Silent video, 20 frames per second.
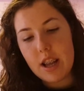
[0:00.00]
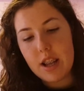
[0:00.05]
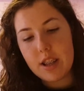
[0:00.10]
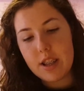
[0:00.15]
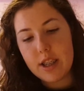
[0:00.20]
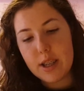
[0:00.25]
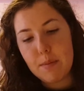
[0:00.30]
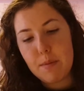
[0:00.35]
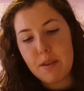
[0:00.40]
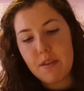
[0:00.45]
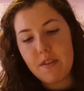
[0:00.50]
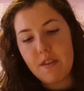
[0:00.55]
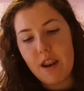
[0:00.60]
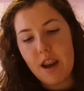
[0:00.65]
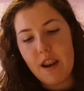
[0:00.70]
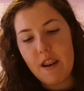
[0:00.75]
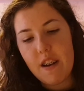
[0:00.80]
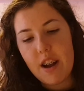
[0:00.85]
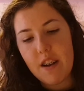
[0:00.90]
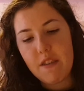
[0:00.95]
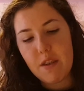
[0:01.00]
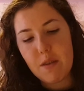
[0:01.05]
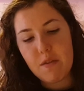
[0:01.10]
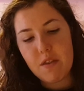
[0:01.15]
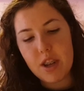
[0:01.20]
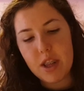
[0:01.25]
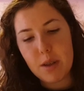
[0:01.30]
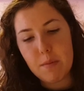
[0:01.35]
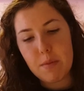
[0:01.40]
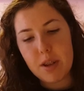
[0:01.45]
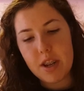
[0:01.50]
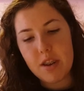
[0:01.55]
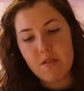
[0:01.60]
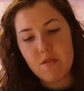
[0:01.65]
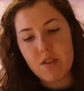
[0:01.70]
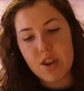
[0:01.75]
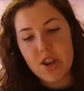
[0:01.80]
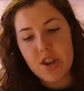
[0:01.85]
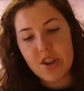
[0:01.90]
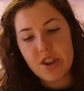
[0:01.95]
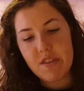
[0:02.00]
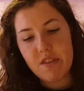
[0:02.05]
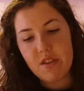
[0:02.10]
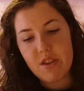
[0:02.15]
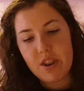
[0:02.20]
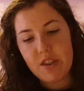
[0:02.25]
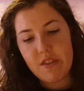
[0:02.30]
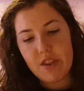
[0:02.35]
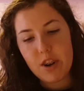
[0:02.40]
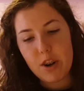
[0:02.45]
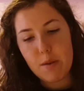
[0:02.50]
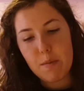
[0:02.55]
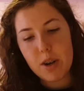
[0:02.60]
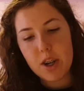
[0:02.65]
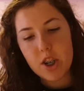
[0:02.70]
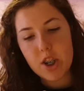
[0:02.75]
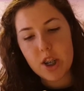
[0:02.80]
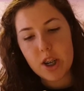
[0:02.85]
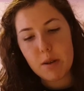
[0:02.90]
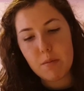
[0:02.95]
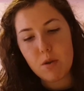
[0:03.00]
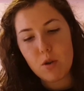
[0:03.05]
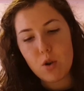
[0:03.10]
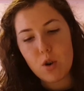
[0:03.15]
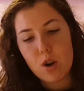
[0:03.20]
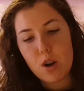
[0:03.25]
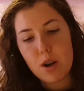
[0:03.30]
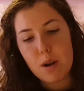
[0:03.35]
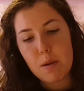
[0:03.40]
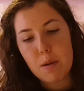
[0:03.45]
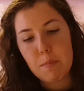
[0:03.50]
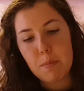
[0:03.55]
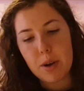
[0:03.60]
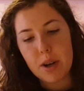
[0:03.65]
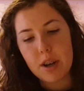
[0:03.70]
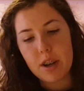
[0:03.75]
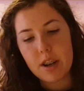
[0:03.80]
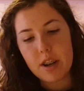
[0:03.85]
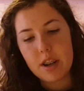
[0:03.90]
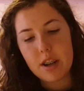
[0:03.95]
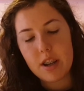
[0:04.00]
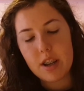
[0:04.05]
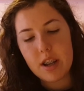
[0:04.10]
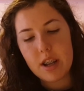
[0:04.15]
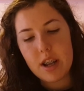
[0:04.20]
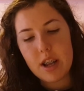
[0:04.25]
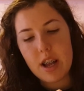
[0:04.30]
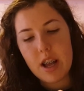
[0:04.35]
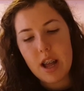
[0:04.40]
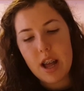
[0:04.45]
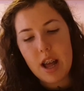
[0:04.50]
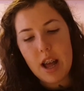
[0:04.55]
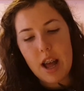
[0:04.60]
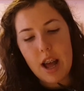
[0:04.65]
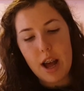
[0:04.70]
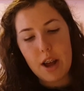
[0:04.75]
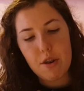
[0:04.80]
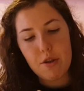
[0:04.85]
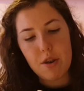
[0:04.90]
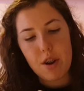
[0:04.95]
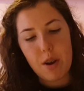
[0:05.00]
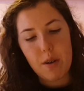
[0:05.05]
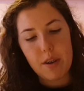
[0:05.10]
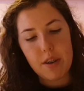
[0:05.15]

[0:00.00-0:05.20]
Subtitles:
to be fair, I haven't really been reaching for it very much anymore, but I don't know.